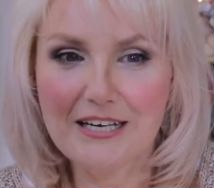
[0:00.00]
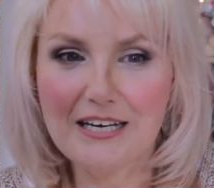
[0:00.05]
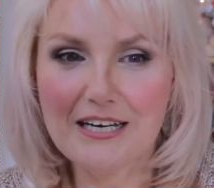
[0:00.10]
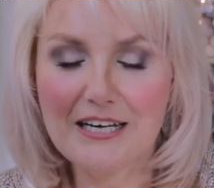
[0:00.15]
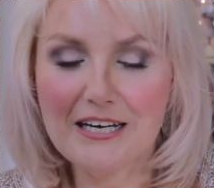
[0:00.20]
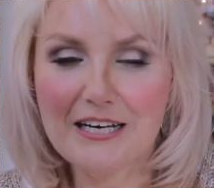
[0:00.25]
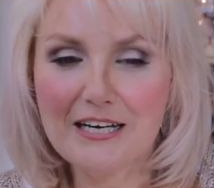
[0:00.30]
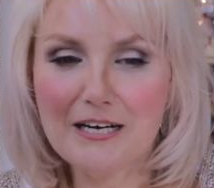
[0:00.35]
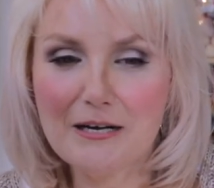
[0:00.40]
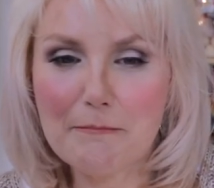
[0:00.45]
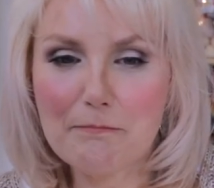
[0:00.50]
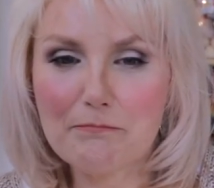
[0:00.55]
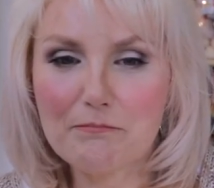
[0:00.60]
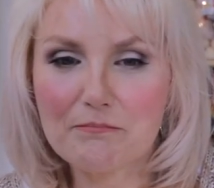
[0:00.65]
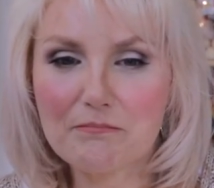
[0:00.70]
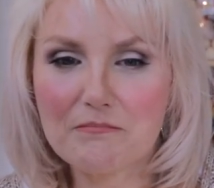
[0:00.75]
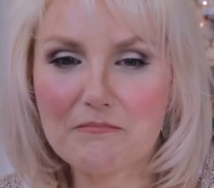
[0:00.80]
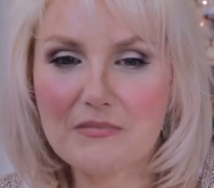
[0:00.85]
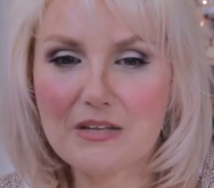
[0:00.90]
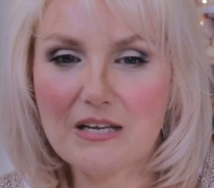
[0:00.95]

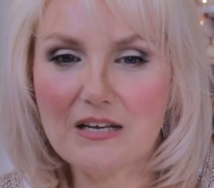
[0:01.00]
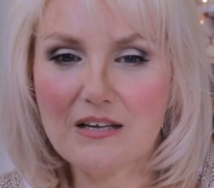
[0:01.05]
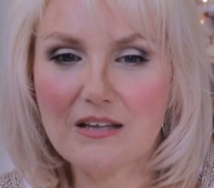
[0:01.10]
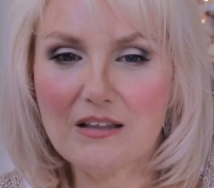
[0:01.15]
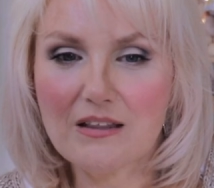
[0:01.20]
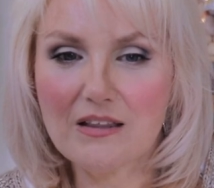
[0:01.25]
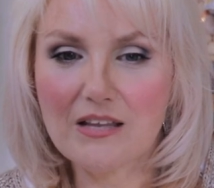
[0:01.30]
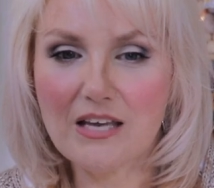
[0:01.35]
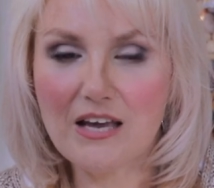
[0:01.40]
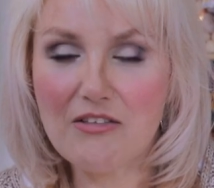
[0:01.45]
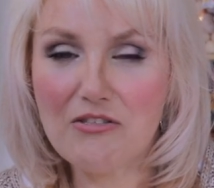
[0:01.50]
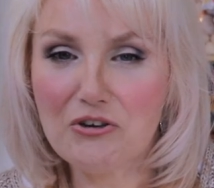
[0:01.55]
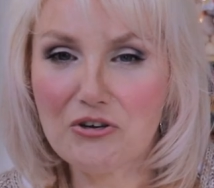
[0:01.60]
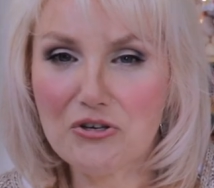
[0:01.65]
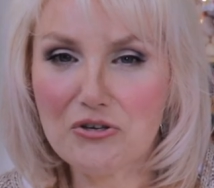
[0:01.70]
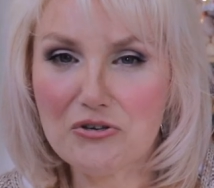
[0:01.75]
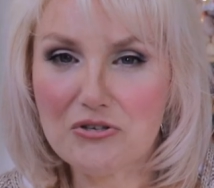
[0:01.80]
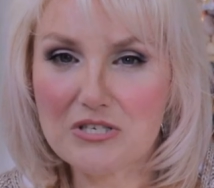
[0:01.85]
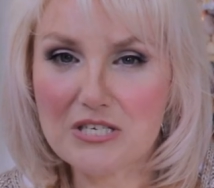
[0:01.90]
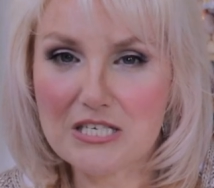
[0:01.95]
The other
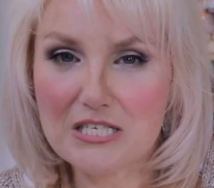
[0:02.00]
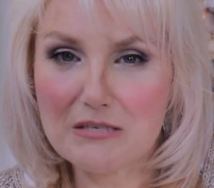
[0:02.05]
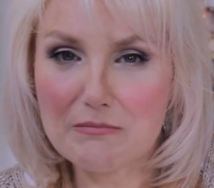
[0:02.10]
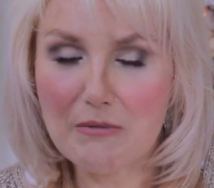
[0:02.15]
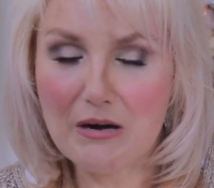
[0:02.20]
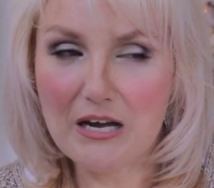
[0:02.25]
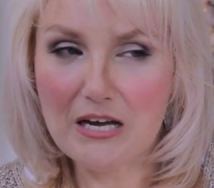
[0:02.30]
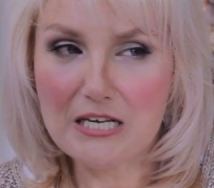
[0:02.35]
news is my